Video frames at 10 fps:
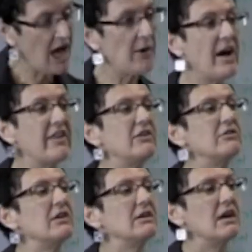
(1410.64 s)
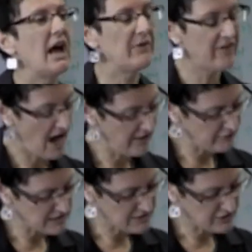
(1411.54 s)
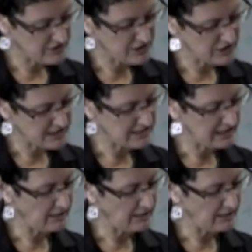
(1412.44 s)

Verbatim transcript: However, however, other research suggests that